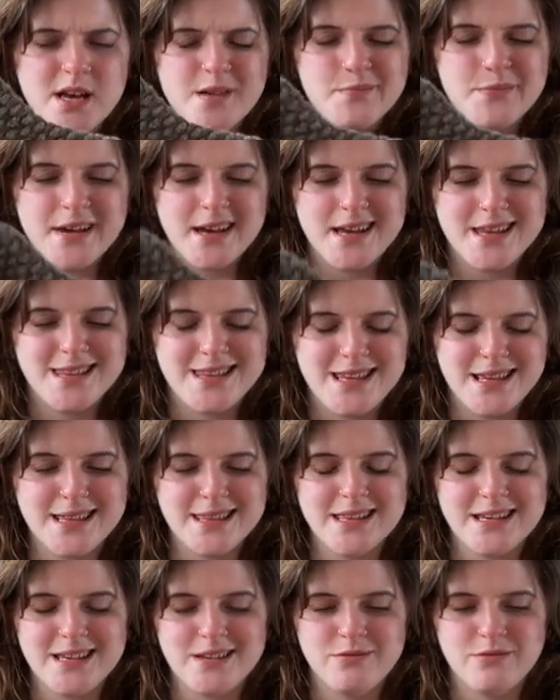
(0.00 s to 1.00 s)
But I think
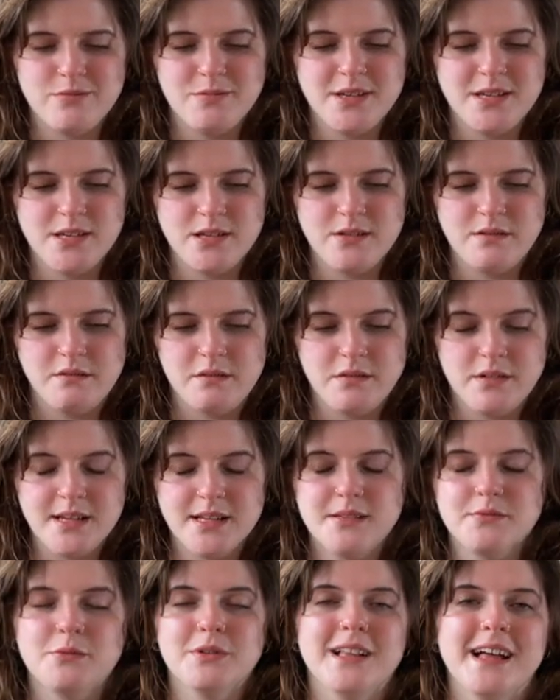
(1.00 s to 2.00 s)
that it will be,
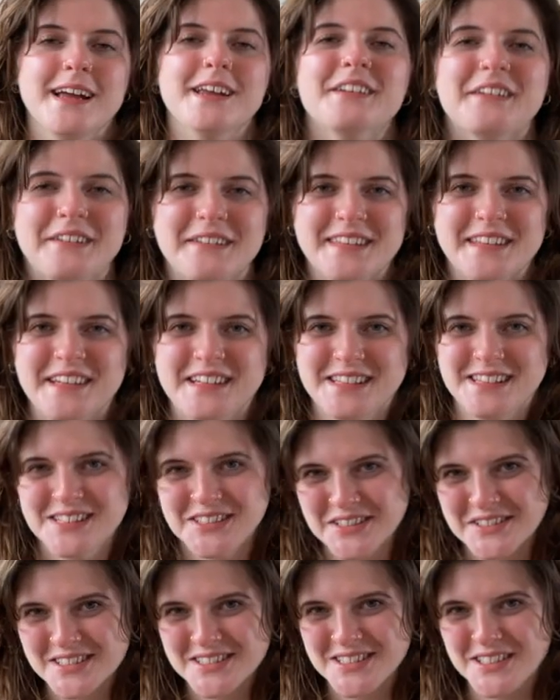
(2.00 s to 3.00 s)
it well, I know that it's
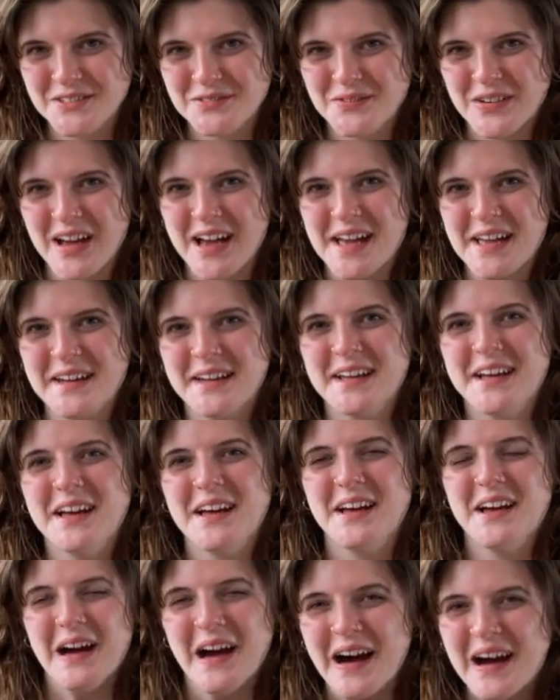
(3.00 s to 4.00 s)
totally fine
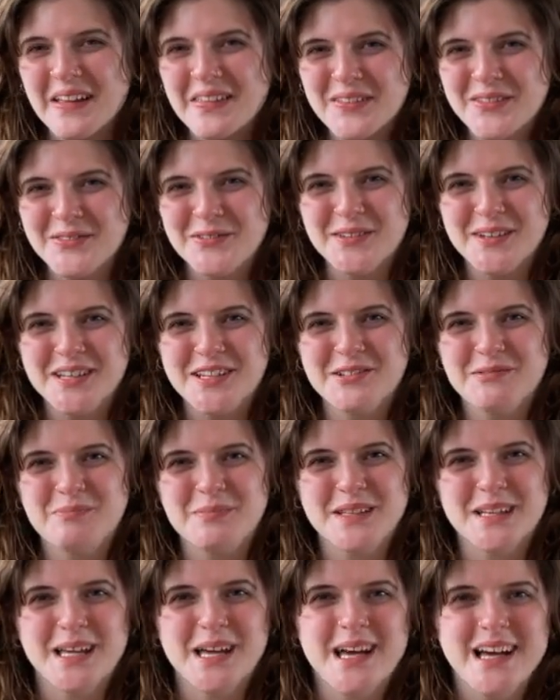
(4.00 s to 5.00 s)
on the foot
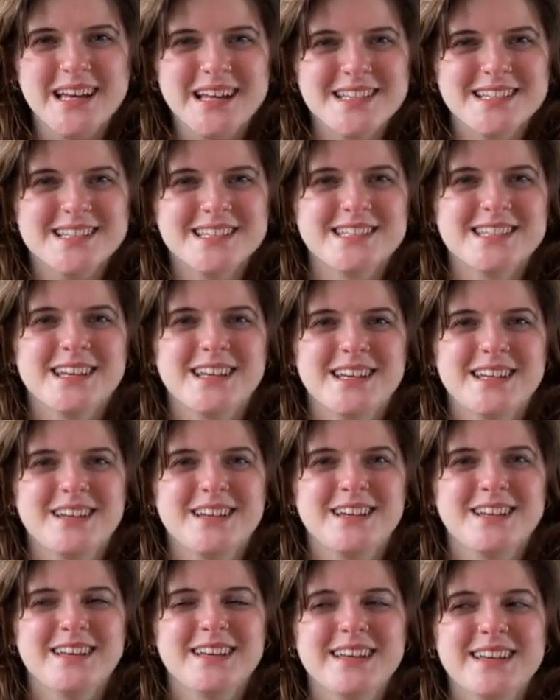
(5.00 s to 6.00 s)
because
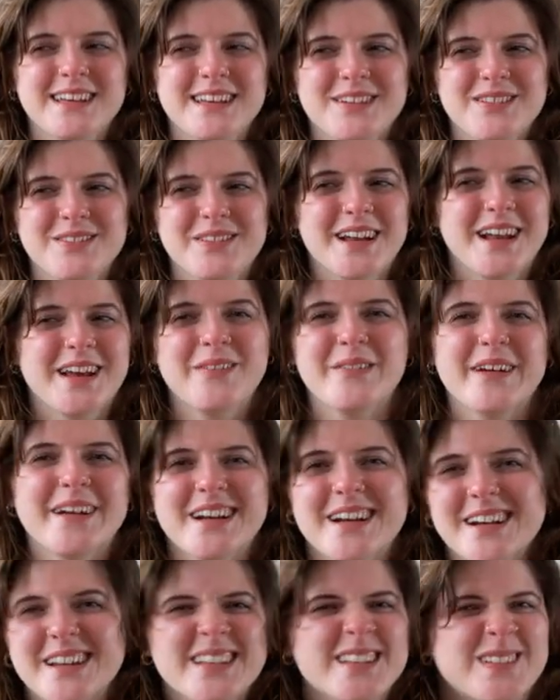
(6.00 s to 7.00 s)
when I wear
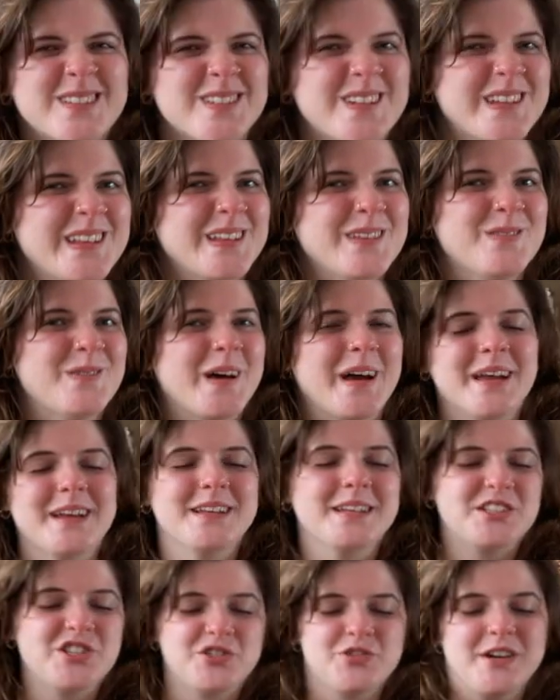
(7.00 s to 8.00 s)
it, it's totally fine.
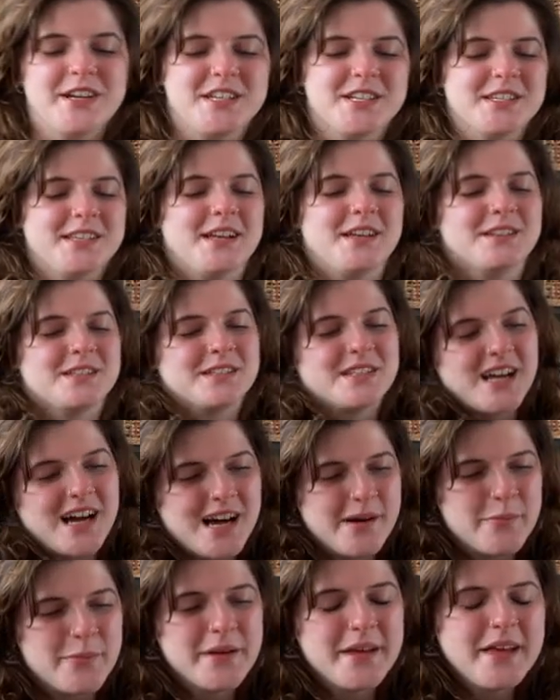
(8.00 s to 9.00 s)
It stretches out the
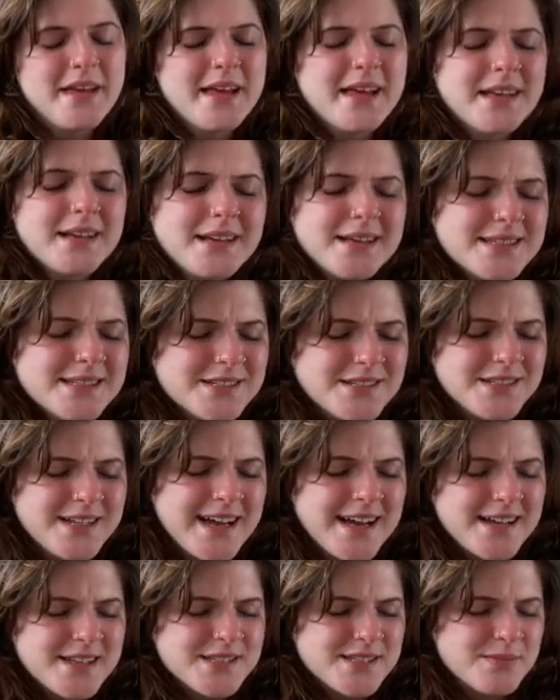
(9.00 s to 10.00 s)
top and also
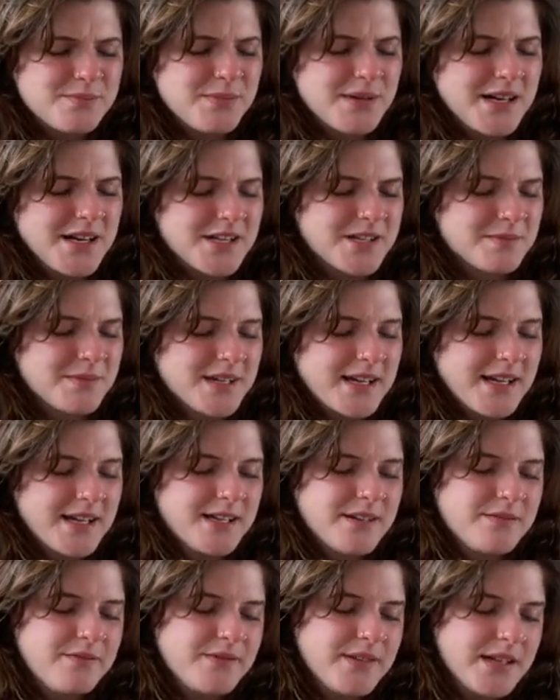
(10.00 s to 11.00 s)
as the bottom kind
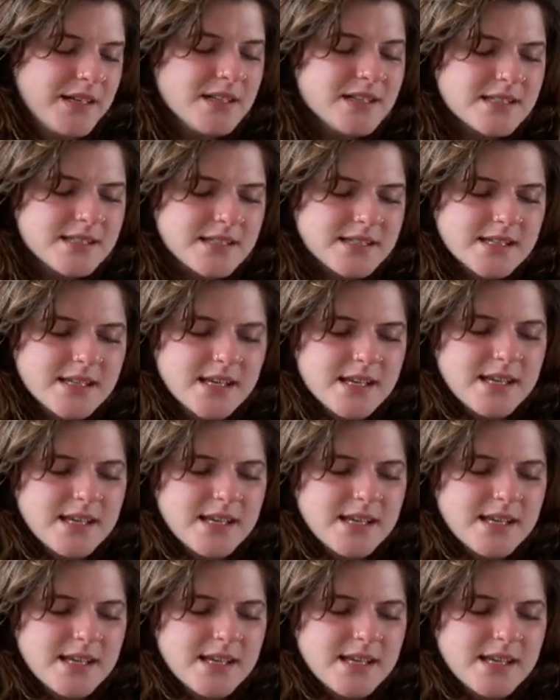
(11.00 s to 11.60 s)
of felts.